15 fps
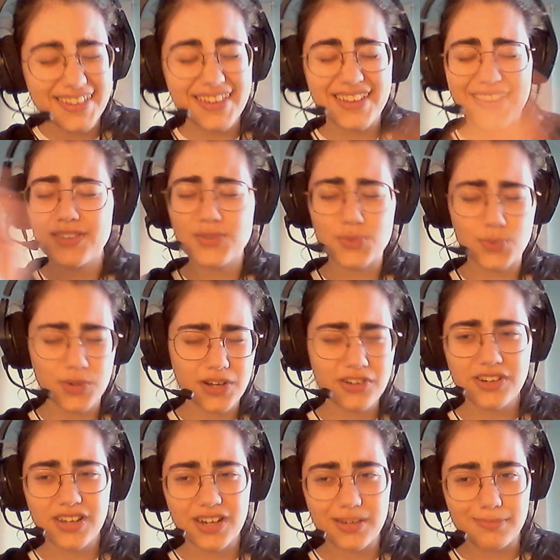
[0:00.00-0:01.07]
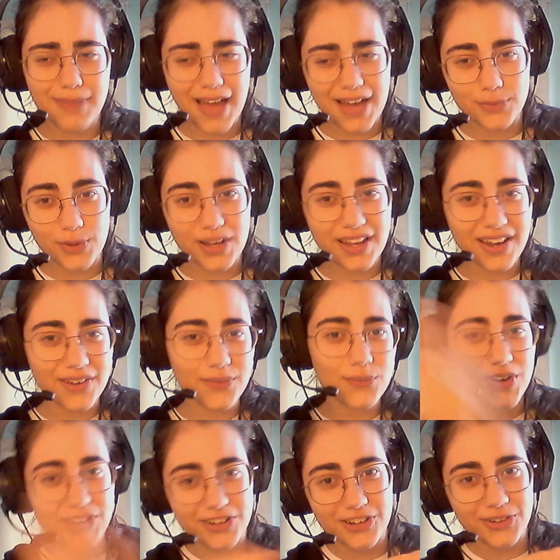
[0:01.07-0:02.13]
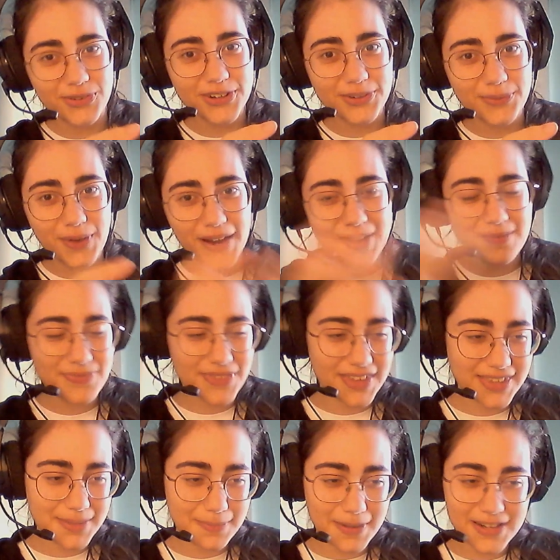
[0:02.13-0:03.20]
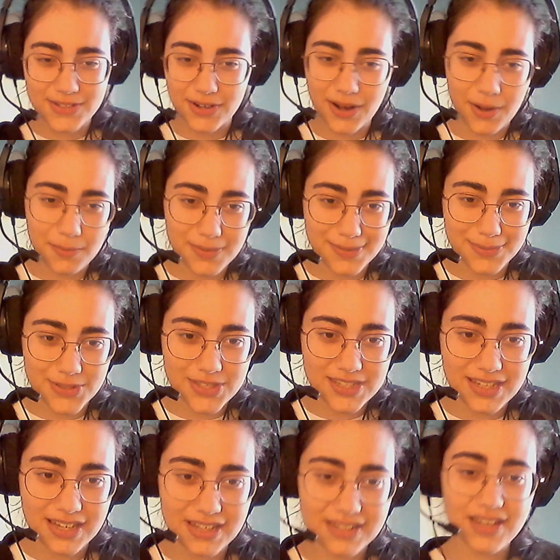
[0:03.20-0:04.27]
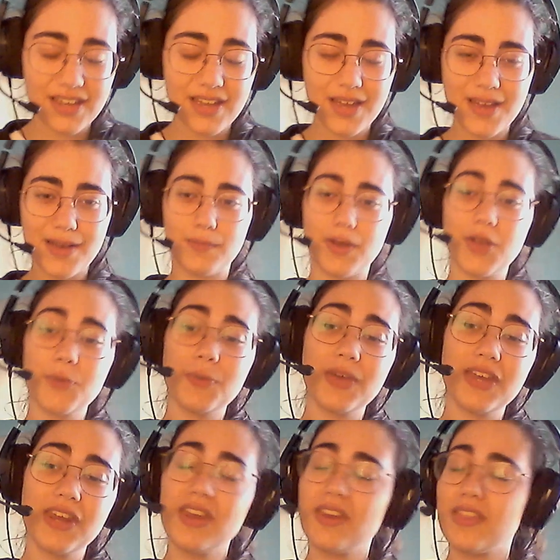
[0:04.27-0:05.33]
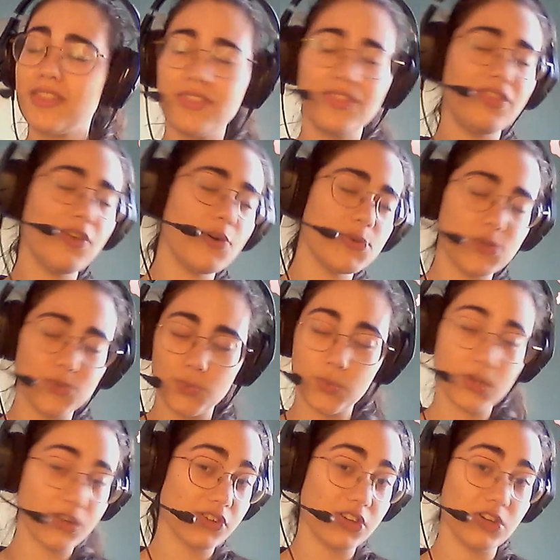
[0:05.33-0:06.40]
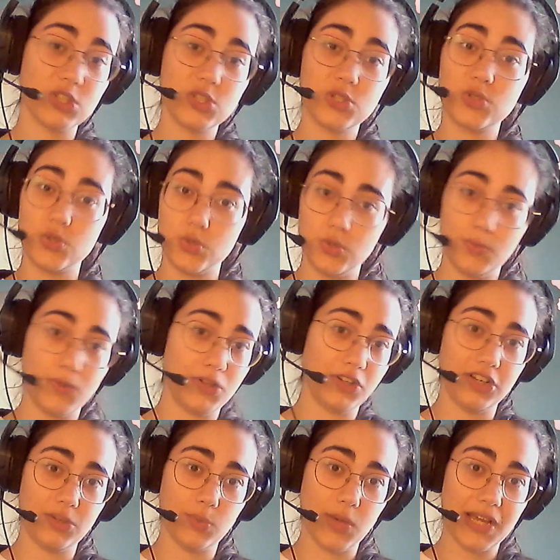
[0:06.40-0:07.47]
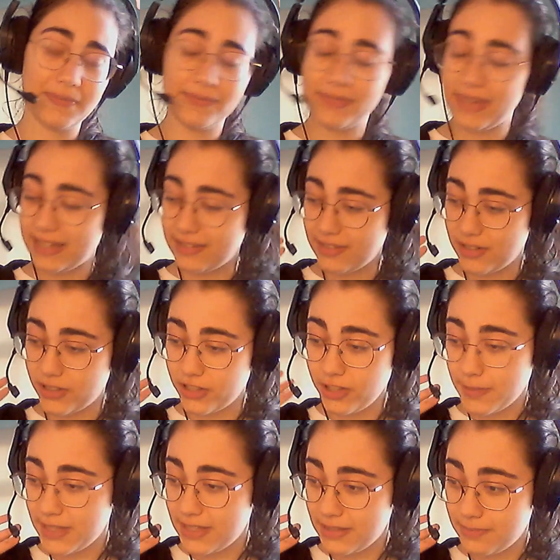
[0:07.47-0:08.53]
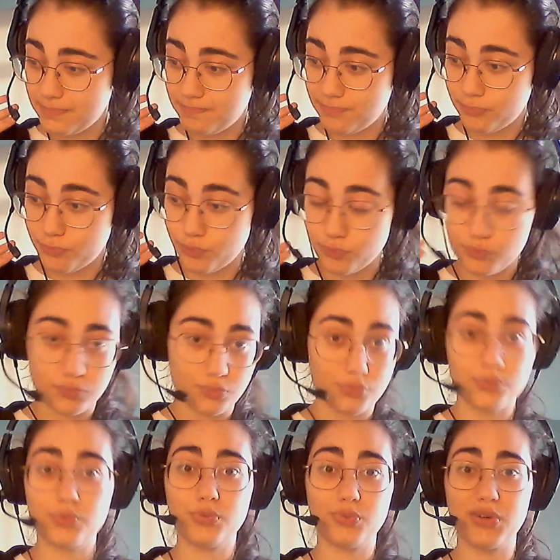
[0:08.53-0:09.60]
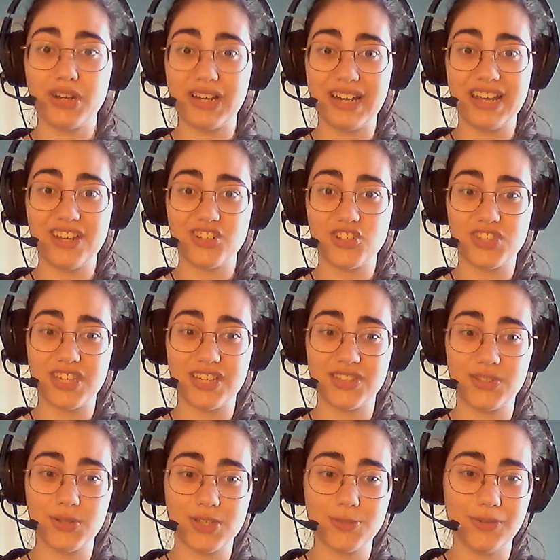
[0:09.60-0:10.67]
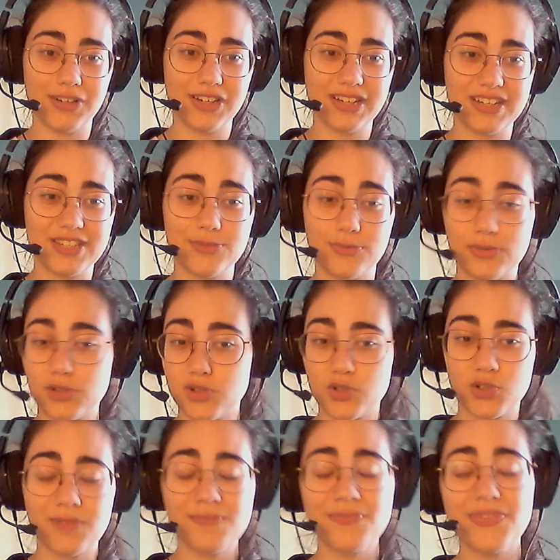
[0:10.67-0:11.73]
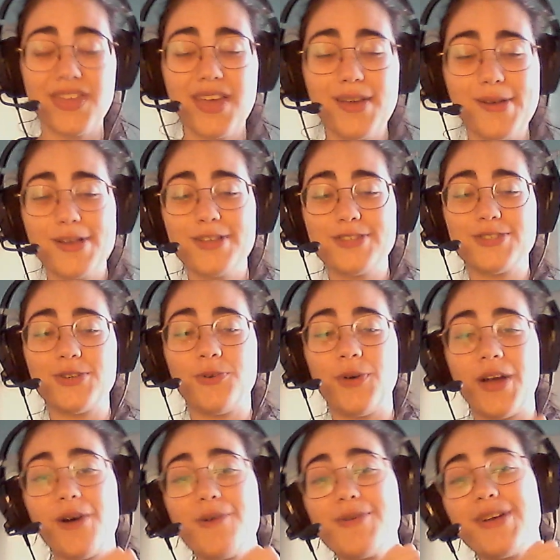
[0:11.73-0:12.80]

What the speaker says: There's weird in a bad way and weird in a good way. It depends on how people see it. My opinion, those are weird in a super good way. Like, they're gonna be really interesting to experience, for sure. So I hope you